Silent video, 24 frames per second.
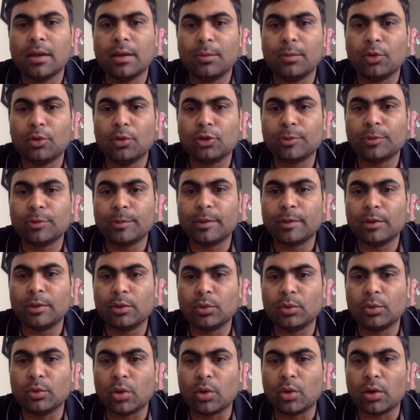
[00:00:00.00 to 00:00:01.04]
Most
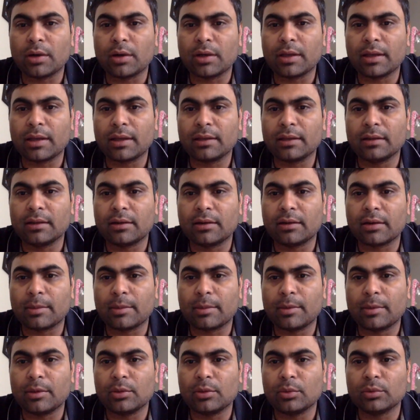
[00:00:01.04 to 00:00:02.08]
people do not take the
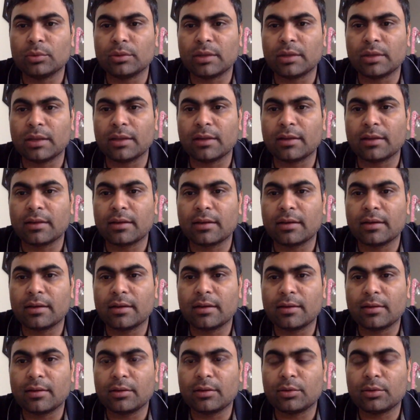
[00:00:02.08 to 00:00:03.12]
trouble to think
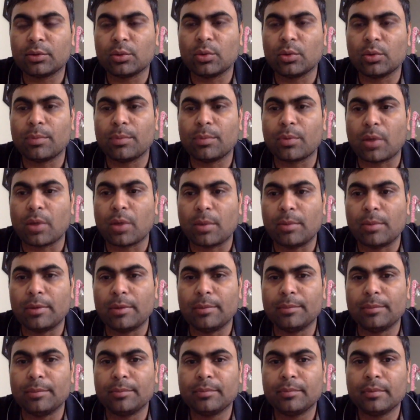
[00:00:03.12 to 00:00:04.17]
through a
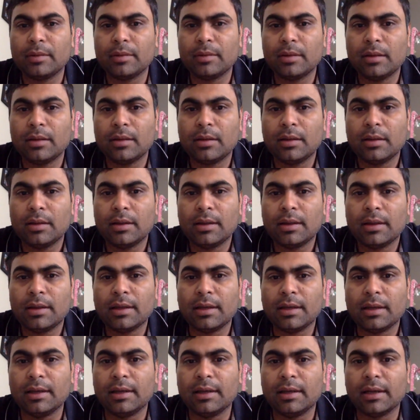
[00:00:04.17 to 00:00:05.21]
problem.
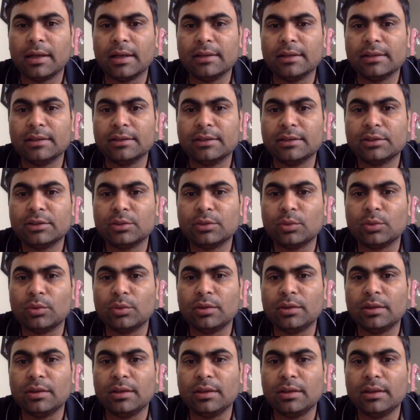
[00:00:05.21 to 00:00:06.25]
Intelligence is
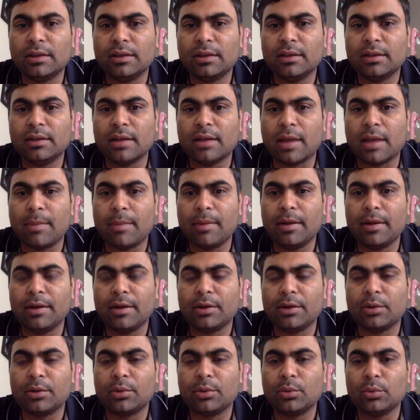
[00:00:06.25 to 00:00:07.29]
only the
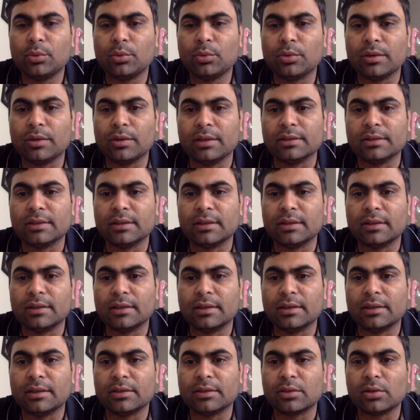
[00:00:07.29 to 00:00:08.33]
ability to reason.
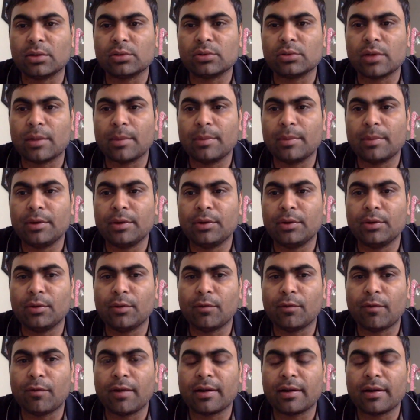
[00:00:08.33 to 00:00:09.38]
It's also ability
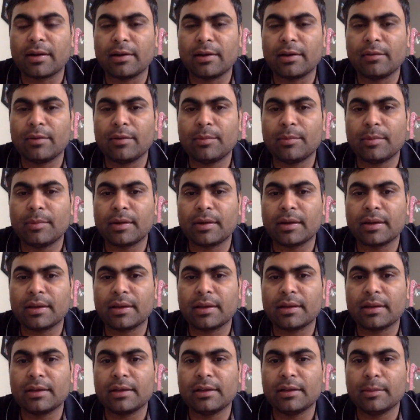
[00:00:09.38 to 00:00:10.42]
to find relevant
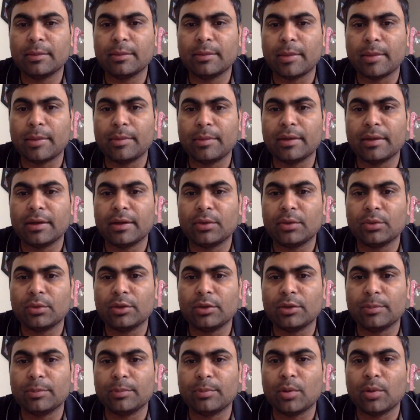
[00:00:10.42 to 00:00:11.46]
material in the memory and to
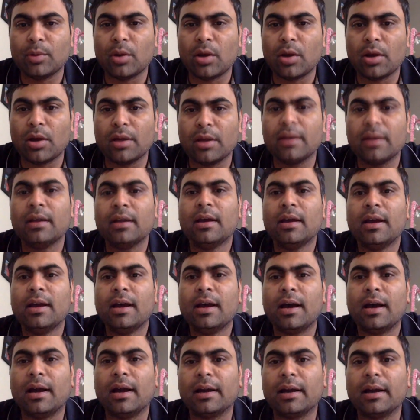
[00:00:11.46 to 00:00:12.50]
deploy
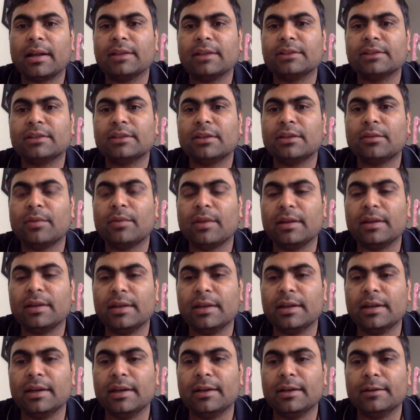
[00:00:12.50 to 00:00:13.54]
attention when
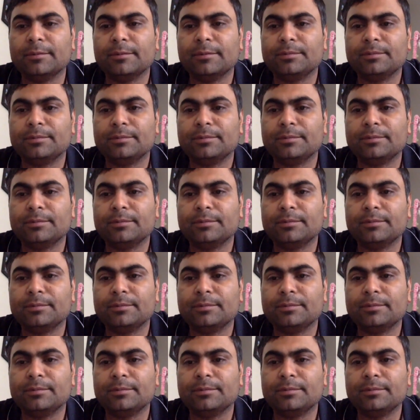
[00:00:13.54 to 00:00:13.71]
needed.